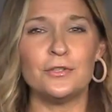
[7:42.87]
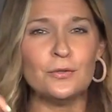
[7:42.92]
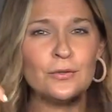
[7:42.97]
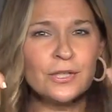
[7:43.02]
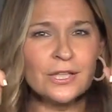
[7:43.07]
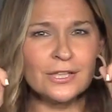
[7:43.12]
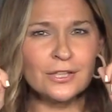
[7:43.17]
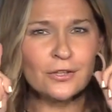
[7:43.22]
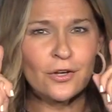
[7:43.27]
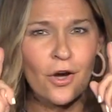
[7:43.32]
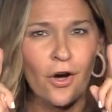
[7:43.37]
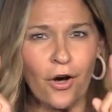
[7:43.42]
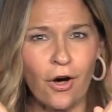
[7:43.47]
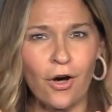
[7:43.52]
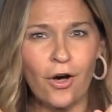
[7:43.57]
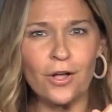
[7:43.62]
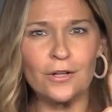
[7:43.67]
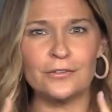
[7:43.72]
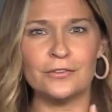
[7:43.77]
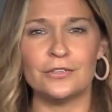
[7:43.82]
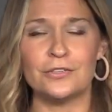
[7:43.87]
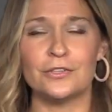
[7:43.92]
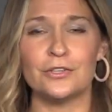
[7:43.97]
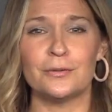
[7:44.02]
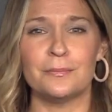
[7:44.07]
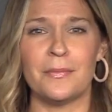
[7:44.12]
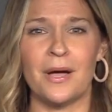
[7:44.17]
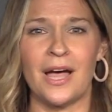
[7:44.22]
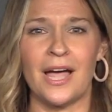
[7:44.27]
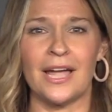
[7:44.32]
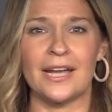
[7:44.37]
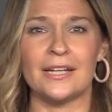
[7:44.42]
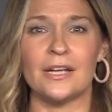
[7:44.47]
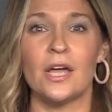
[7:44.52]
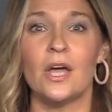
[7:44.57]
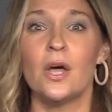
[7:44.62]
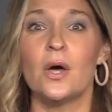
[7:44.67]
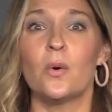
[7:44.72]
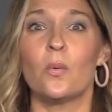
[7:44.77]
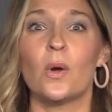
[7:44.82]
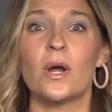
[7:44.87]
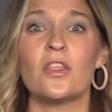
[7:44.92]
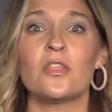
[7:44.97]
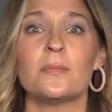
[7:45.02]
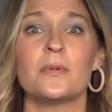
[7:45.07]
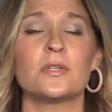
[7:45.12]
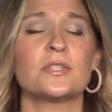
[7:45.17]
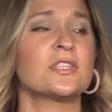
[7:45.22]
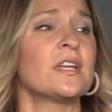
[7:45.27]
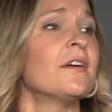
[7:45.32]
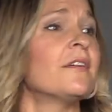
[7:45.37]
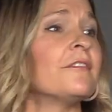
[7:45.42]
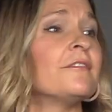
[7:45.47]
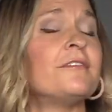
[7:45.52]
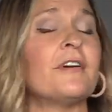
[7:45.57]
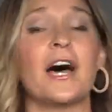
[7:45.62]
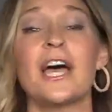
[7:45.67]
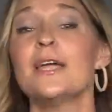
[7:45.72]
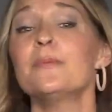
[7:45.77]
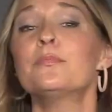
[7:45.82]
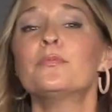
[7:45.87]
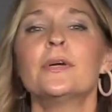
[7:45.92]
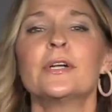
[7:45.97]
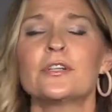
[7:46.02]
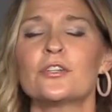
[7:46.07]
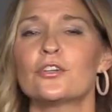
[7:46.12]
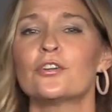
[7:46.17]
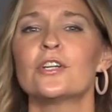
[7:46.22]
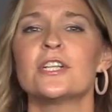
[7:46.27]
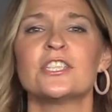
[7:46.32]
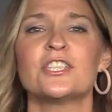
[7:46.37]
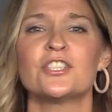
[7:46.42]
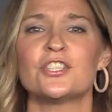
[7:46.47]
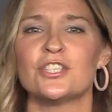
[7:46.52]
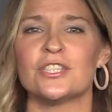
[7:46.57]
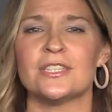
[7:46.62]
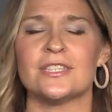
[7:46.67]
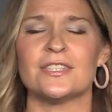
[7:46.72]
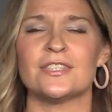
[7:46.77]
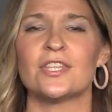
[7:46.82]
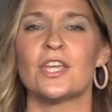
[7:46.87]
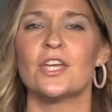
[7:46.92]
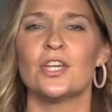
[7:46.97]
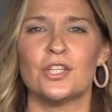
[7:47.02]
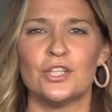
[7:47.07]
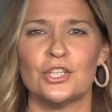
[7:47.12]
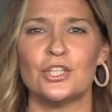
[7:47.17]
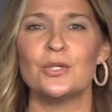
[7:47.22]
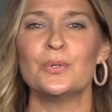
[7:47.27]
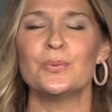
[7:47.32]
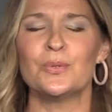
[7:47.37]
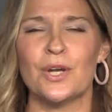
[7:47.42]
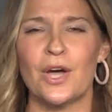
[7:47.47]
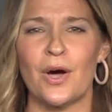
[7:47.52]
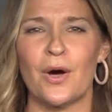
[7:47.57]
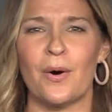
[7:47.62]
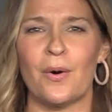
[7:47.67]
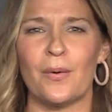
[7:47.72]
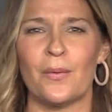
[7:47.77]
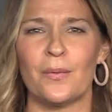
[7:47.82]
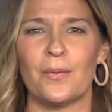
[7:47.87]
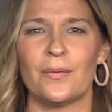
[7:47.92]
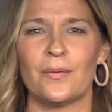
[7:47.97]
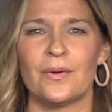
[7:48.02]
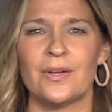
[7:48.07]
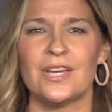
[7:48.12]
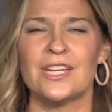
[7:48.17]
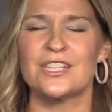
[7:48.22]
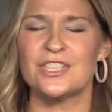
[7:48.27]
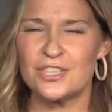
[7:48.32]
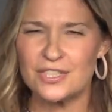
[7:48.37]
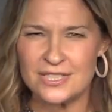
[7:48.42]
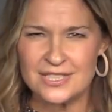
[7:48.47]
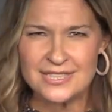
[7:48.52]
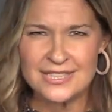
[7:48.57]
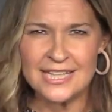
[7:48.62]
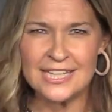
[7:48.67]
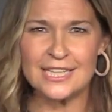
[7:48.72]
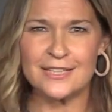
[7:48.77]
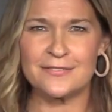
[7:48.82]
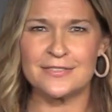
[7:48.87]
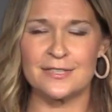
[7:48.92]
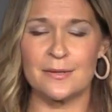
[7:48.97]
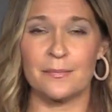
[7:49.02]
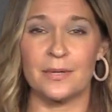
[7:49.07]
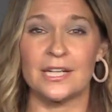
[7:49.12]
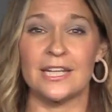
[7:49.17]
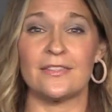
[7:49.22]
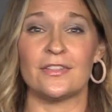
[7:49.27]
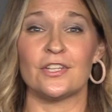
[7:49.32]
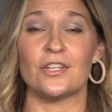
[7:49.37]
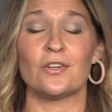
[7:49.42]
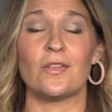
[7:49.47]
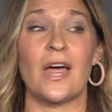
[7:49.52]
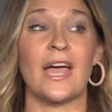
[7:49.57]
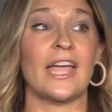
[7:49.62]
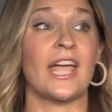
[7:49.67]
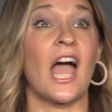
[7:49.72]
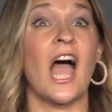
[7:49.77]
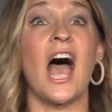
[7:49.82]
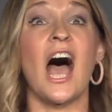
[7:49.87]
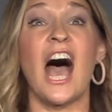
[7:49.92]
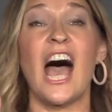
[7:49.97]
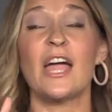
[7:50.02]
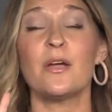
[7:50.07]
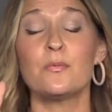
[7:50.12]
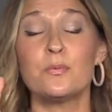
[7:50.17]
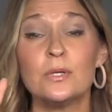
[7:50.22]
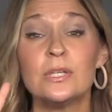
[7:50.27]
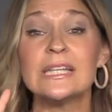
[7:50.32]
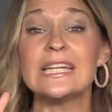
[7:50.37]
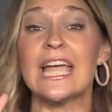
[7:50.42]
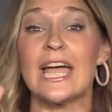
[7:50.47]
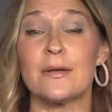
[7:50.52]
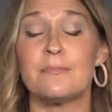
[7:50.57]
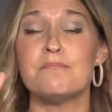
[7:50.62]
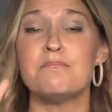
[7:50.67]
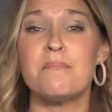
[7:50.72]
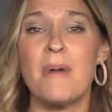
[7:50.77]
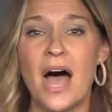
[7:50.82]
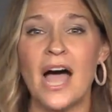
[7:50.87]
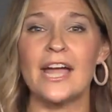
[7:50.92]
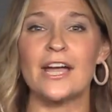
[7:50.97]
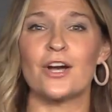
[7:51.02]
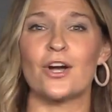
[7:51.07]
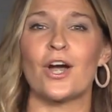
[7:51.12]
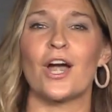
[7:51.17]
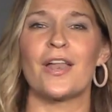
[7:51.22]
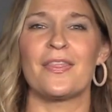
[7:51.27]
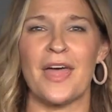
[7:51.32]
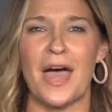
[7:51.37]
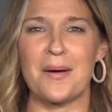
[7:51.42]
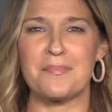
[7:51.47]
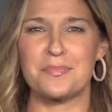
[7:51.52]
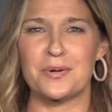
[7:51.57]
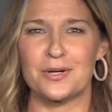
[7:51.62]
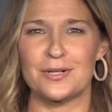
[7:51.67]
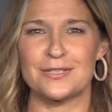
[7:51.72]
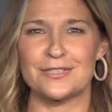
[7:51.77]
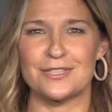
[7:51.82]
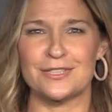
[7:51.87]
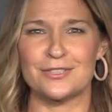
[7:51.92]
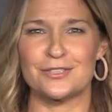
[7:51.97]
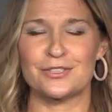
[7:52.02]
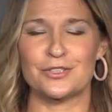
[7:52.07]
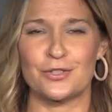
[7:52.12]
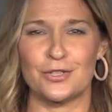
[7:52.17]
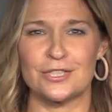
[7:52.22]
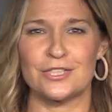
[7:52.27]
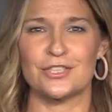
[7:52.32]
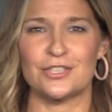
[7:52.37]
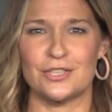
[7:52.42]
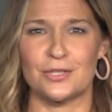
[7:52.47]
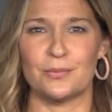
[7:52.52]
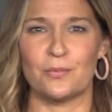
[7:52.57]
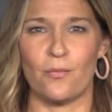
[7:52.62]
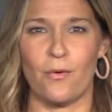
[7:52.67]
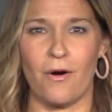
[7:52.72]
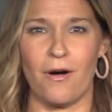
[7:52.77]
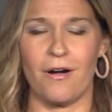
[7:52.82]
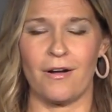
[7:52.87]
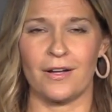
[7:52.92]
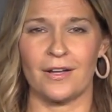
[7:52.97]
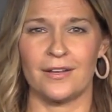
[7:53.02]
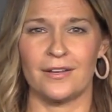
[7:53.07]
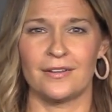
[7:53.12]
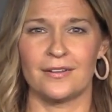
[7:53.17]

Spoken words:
can call to your mind one of the most vibrant Christians you know, just think of somebody that you're like, I really admire that person's Christian walk.